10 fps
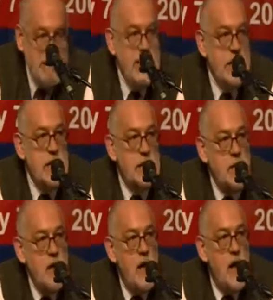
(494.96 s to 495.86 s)
indeed
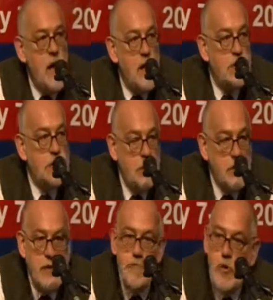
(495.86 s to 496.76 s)
a
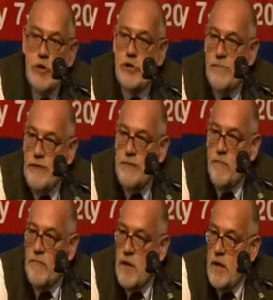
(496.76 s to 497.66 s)
Jewish
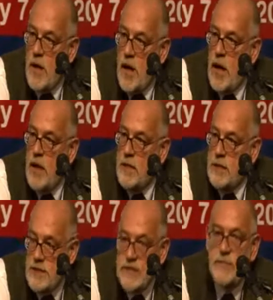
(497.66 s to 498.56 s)
Bolshevism. And
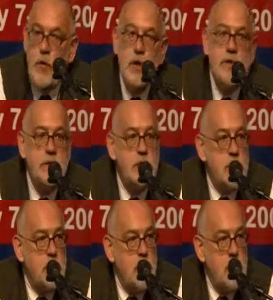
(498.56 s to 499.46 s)
this was
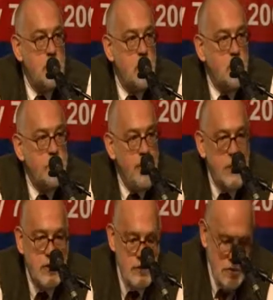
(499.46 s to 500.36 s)
the
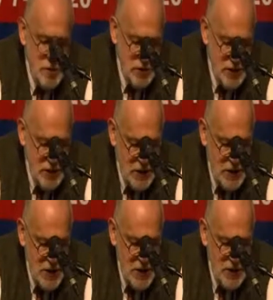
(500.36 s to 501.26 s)
motivation to
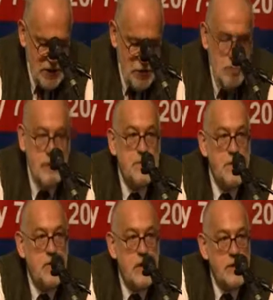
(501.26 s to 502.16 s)
kill Jews
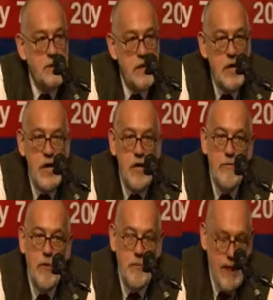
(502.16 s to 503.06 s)
because
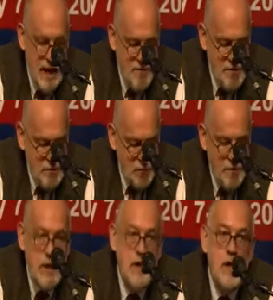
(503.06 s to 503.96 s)
they were blamed to
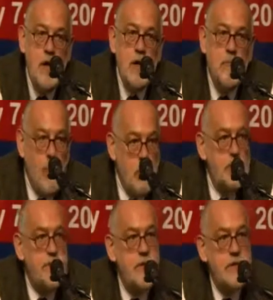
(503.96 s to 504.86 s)
be
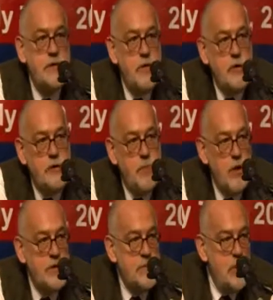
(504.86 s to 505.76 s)
Bolsheviks or
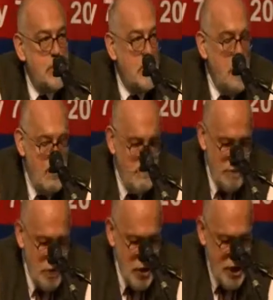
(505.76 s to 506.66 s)
responsible
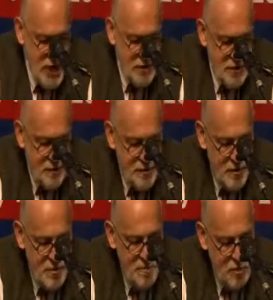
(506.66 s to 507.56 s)
for the crimes of
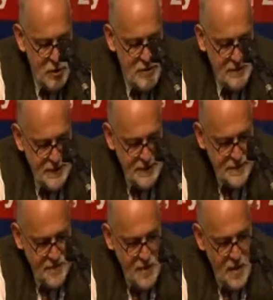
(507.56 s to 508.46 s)
the Bolsheviks.